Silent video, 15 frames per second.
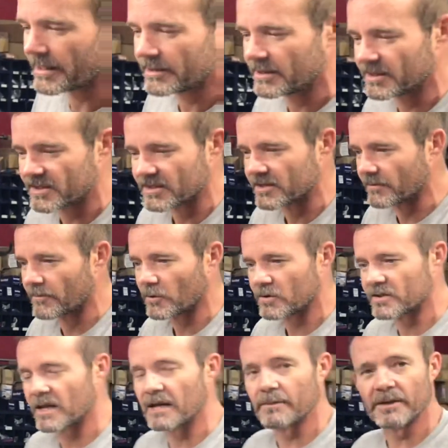this is the first
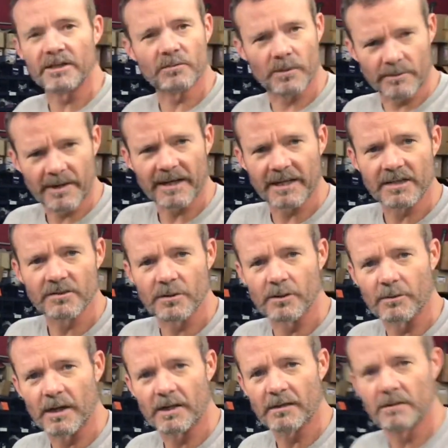time he's went back into it,
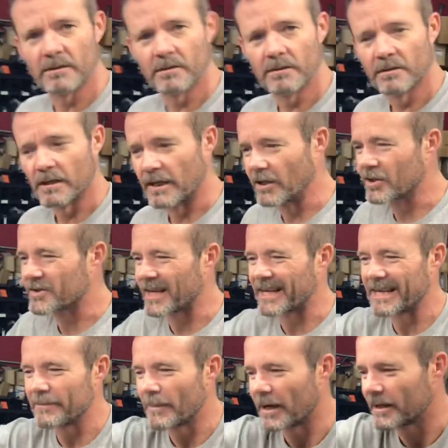right? Mm-hmm. It looks like he
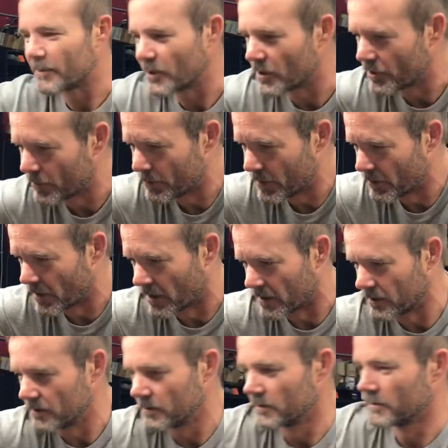might have put a new boot on it.
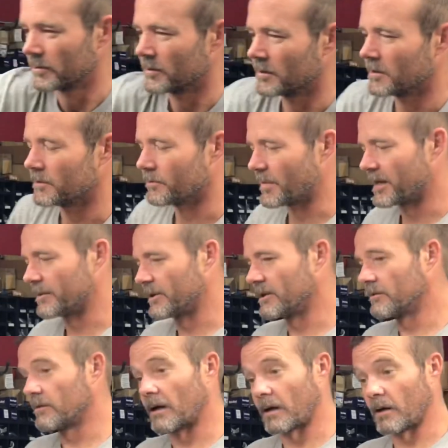Maybe.
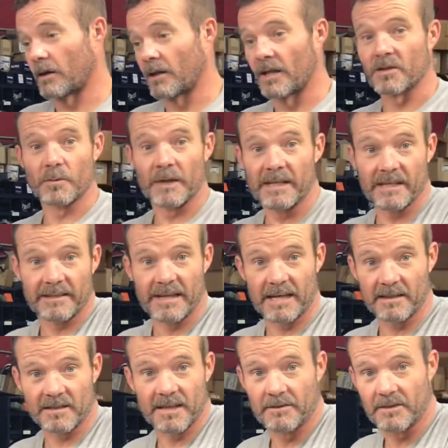Unless we did that in
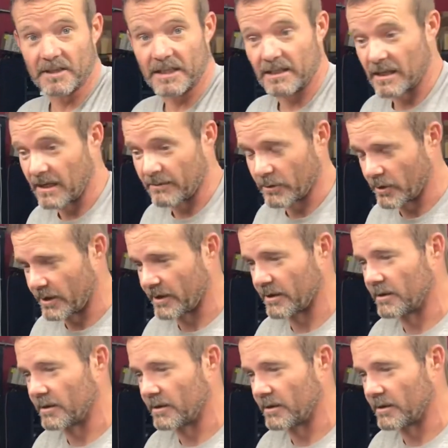17. I have no idea.